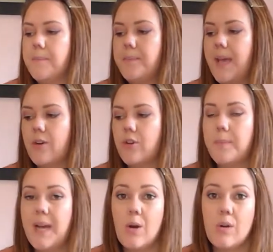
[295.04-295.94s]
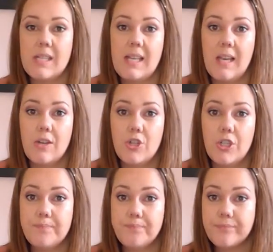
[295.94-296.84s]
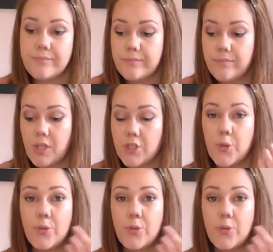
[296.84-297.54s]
battery powered candle. So